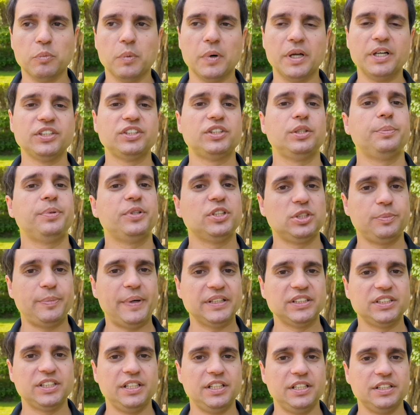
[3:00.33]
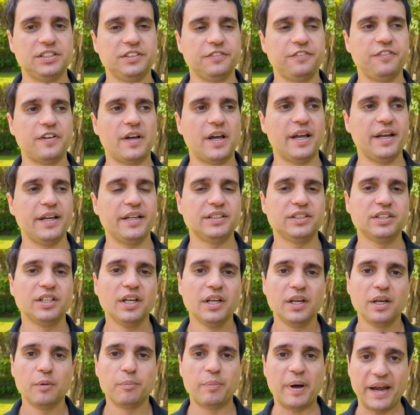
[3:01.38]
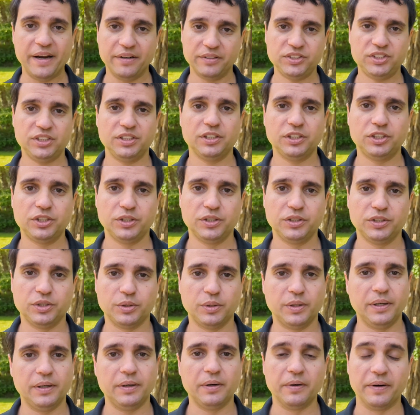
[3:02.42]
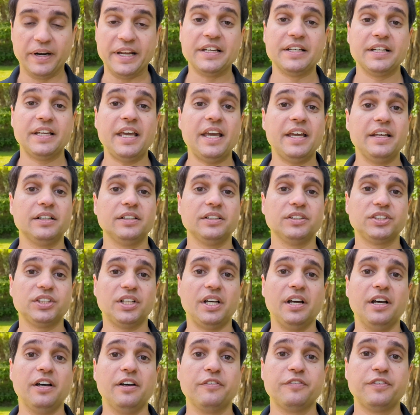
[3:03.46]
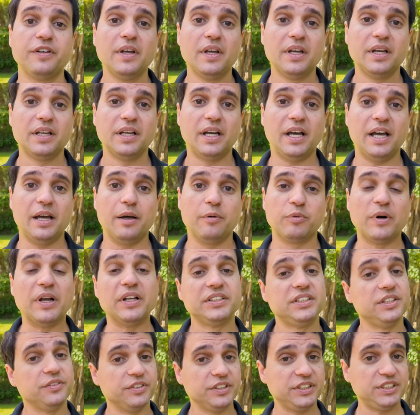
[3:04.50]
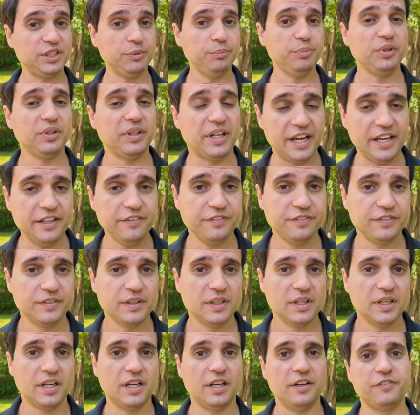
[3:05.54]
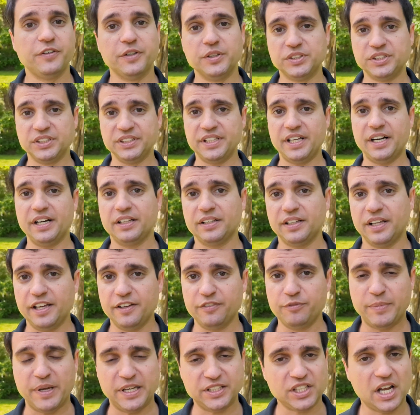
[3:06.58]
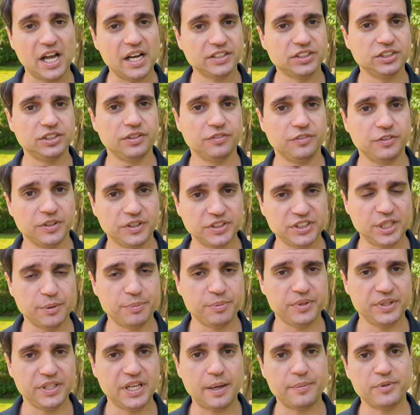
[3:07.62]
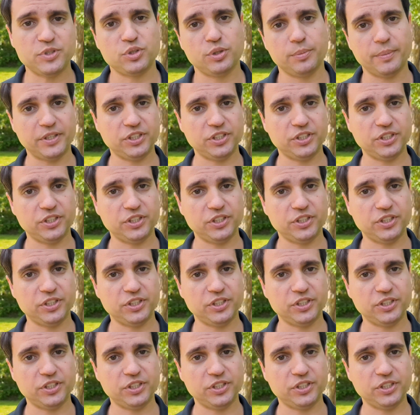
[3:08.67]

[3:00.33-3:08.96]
What is the propensity to find biosignatures or indicators of relatively simple life? Photosynthetic life makes oxygen, for example, in the atmosphere.